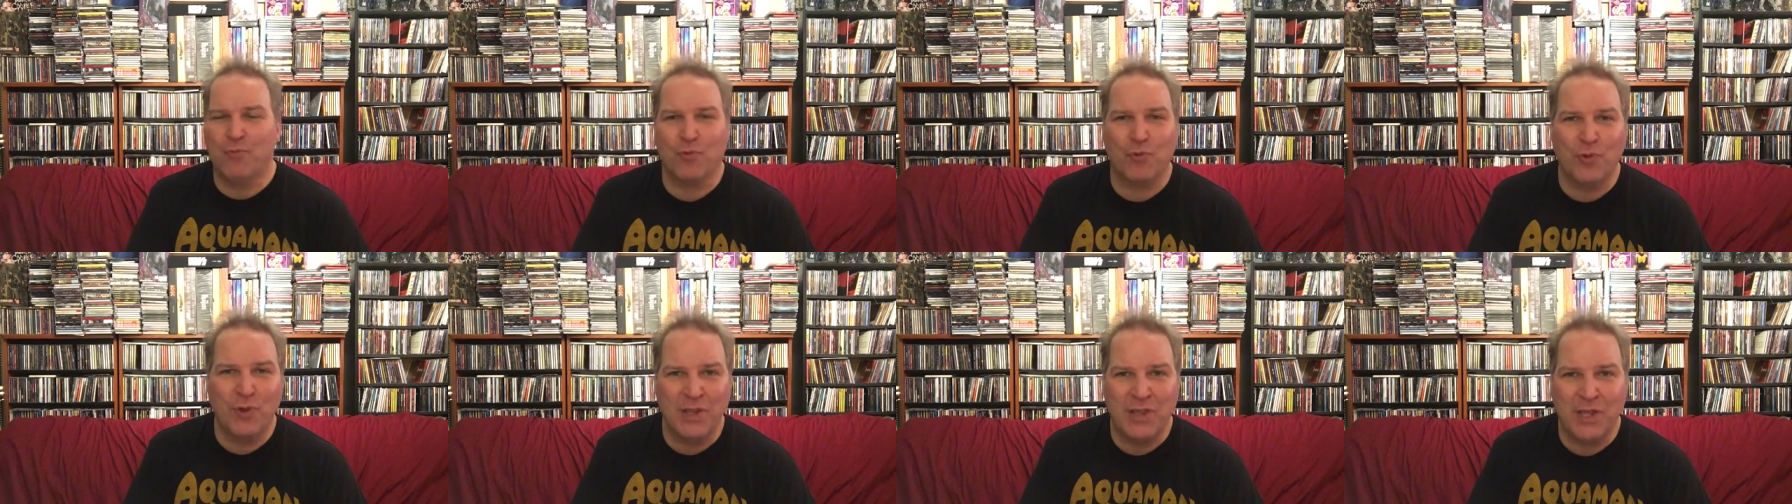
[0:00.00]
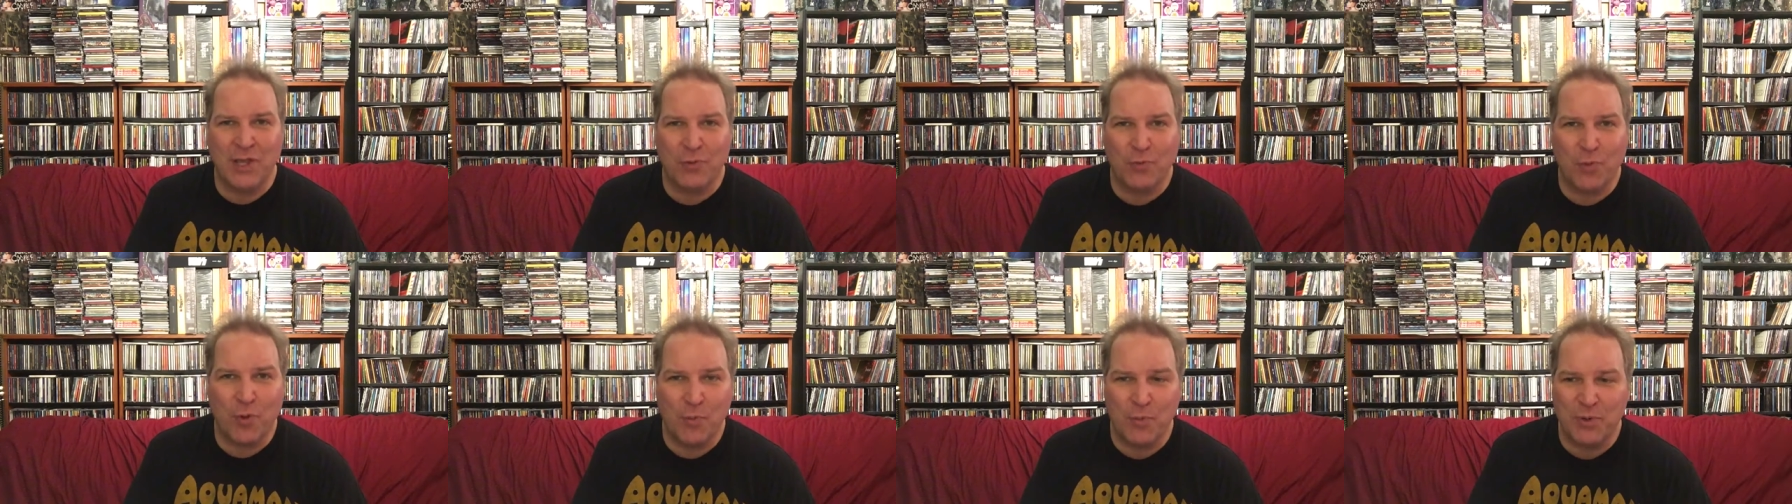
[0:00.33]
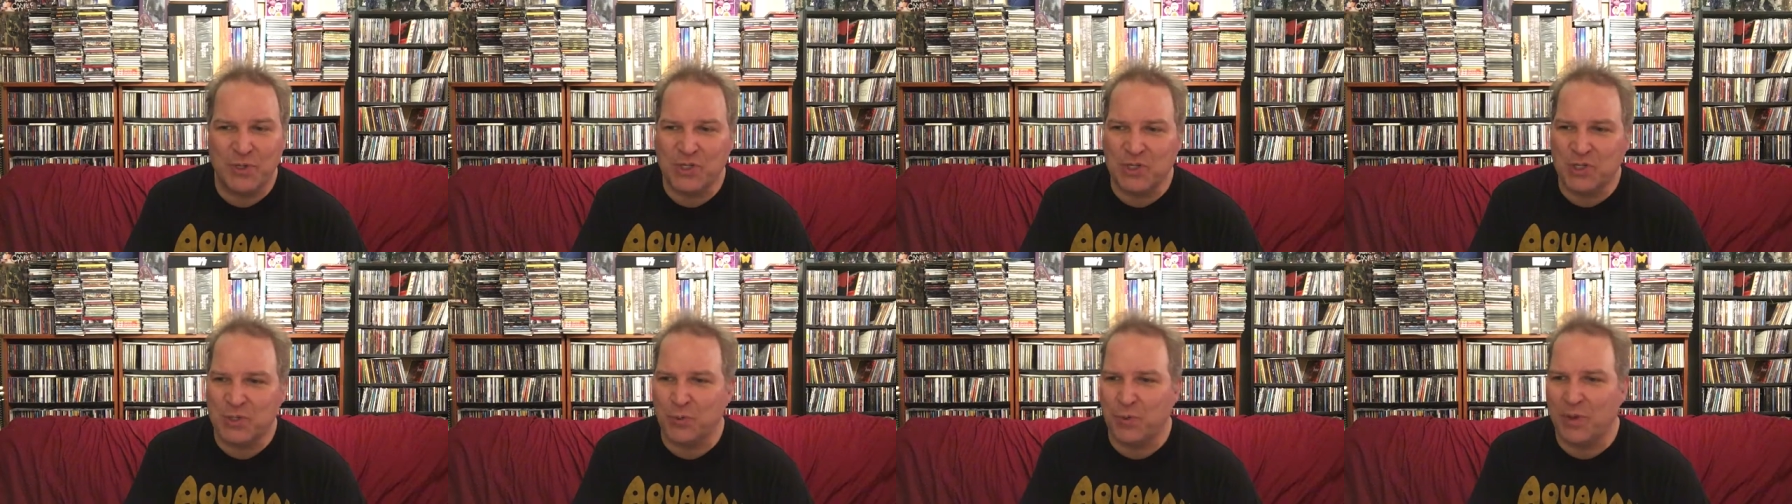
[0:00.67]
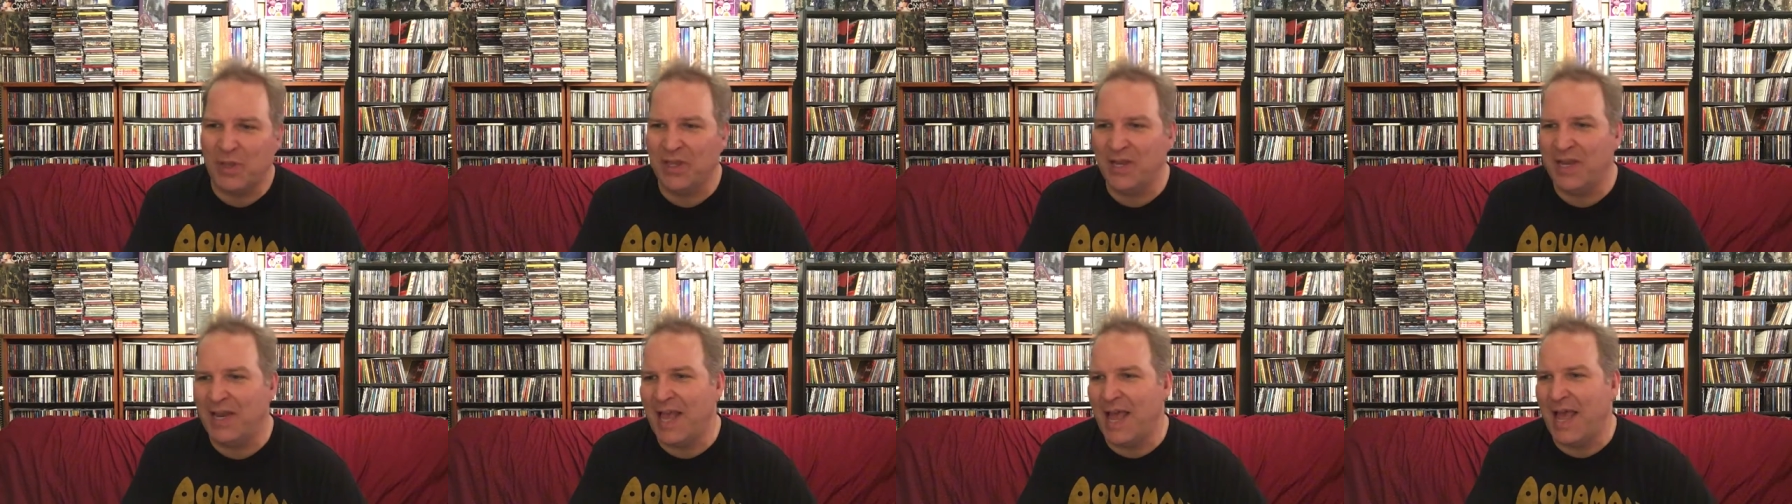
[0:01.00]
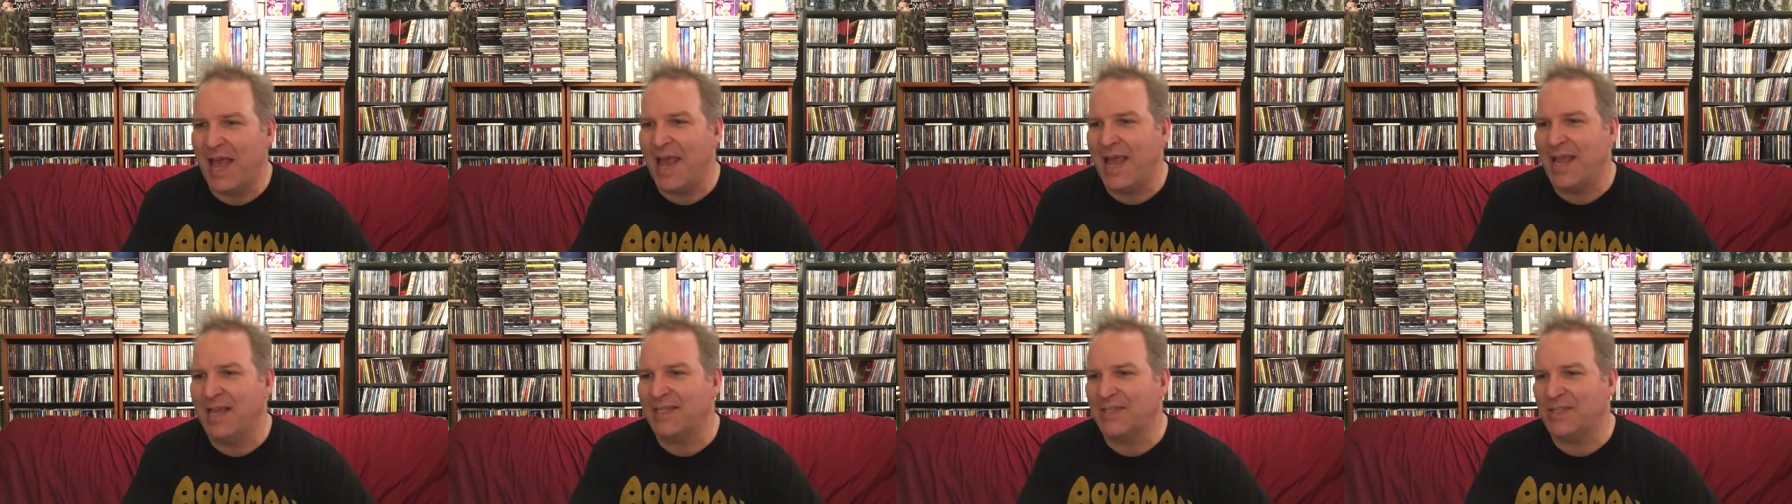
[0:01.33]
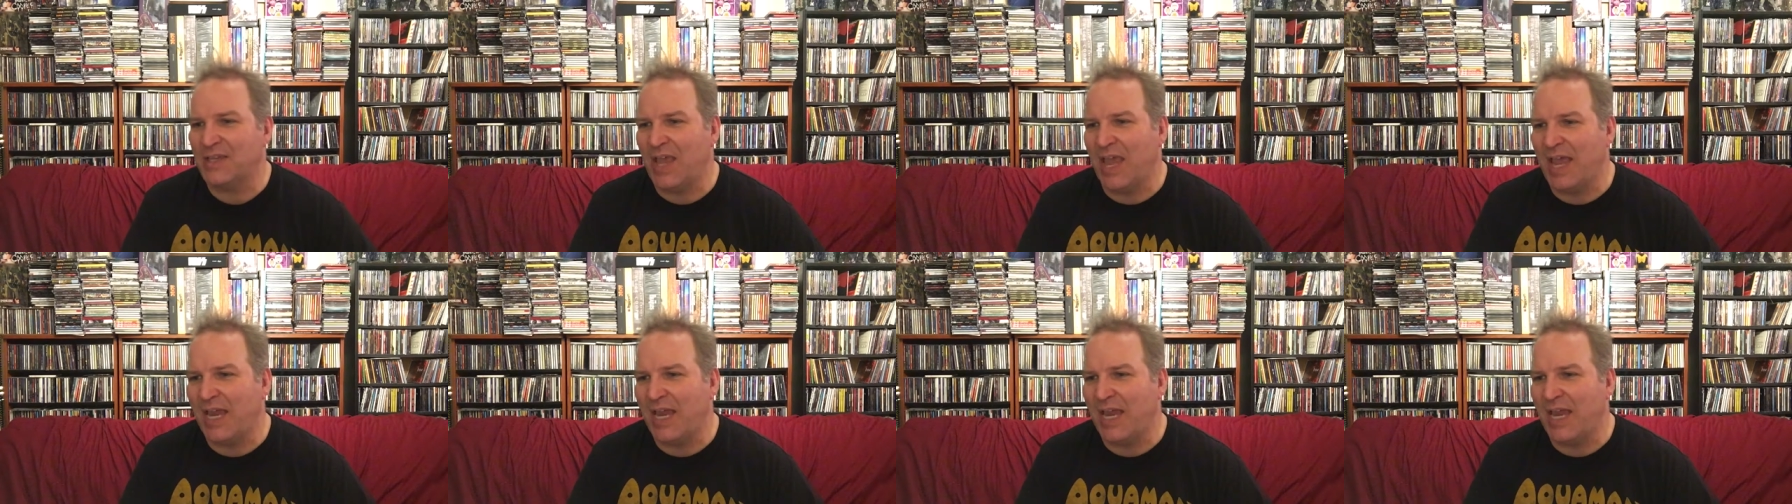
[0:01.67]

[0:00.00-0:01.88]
breathing room, which is really nice.